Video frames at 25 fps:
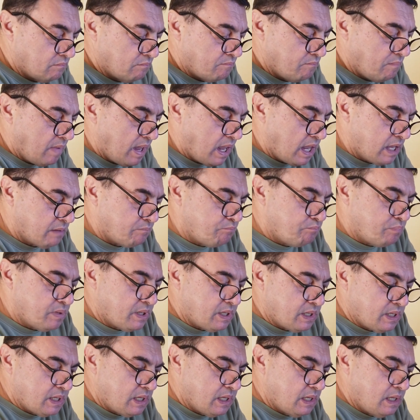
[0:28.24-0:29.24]

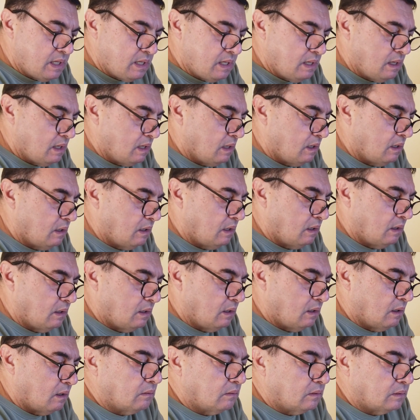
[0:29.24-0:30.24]
maybe
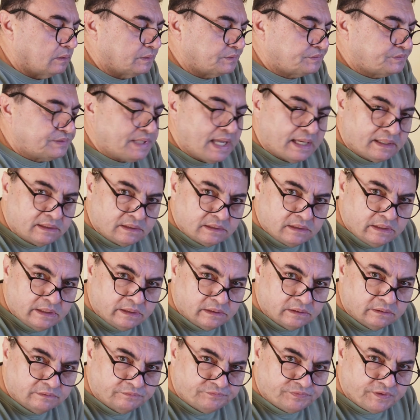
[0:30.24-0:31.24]

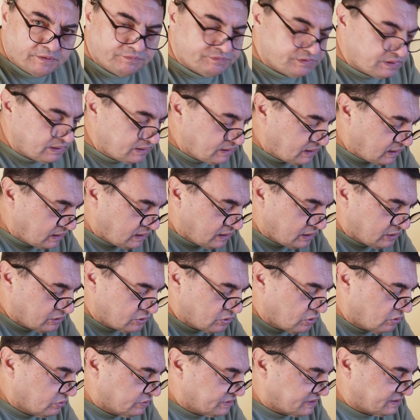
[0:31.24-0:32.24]
10, 15
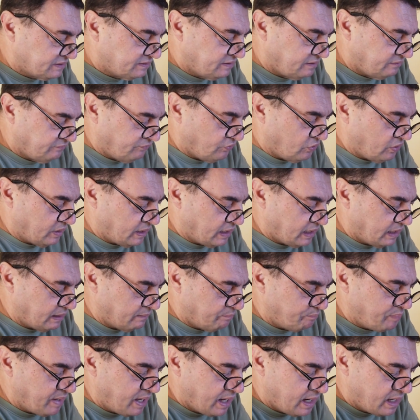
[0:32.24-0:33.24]
euros for
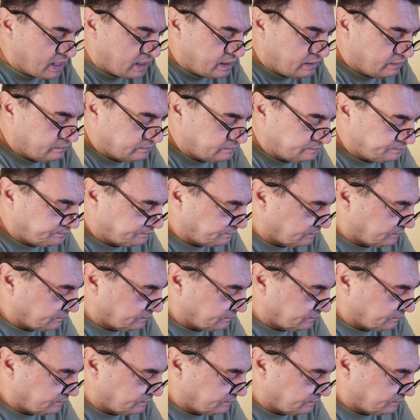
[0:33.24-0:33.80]
a pair,